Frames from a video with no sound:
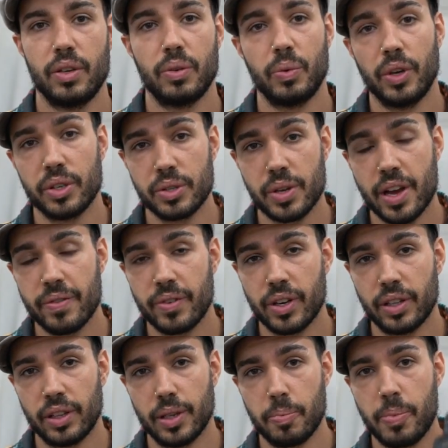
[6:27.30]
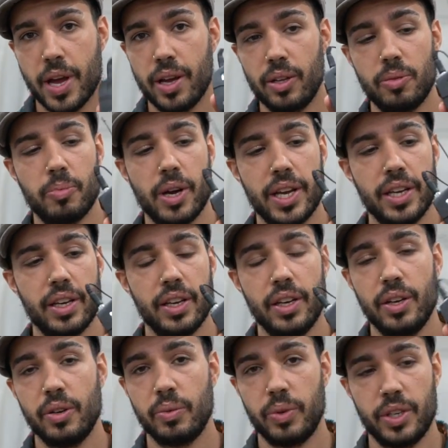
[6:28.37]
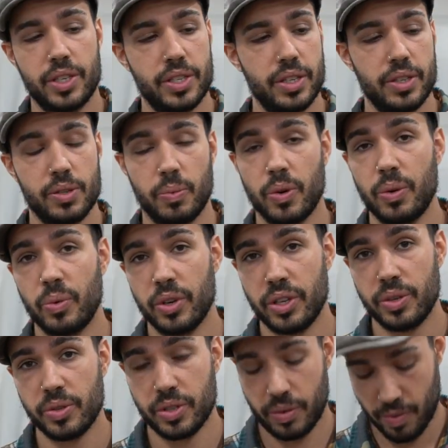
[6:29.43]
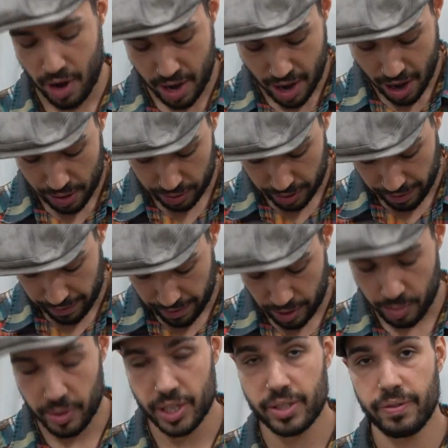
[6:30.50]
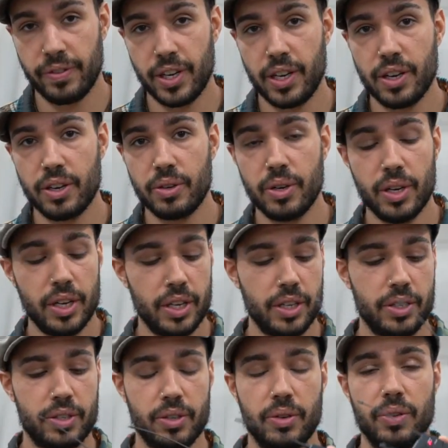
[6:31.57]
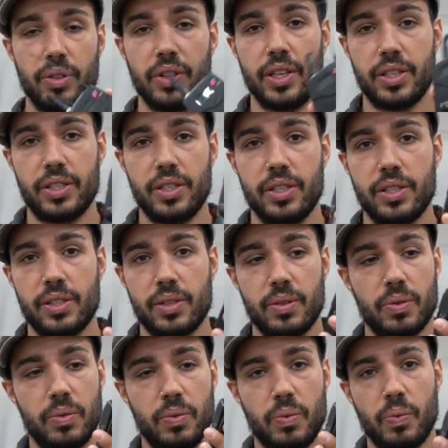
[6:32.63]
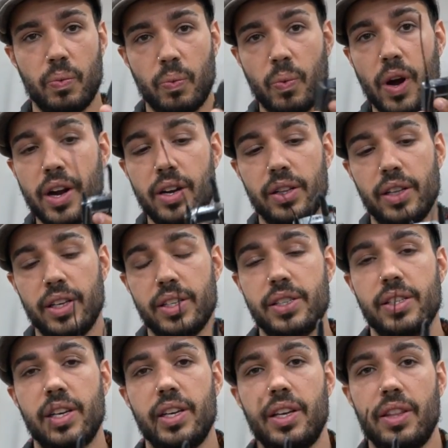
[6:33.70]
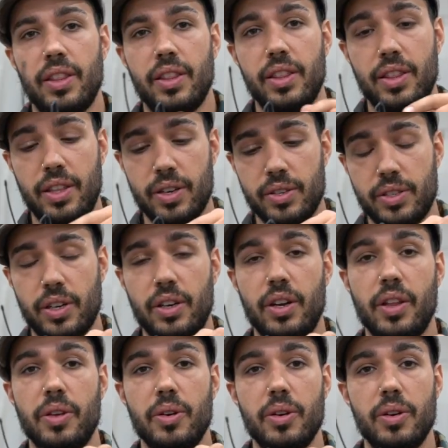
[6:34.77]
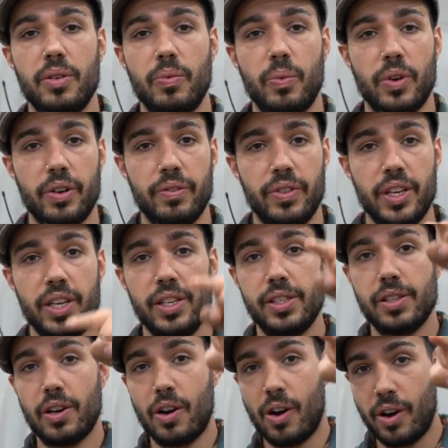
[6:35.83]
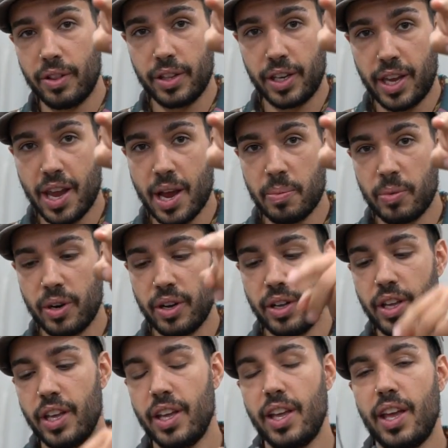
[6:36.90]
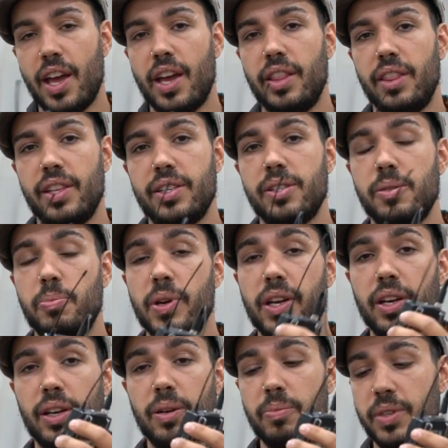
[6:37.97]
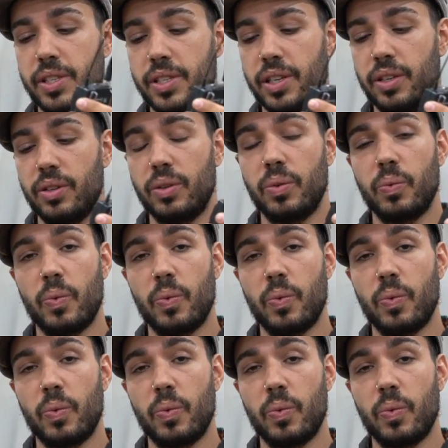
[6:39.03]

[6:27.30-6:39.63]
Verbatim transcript: We also have a lapel mic, which is what we're using right now to film this video. So this is wireless, like there's another one of these on the camera, and this is picking up the signal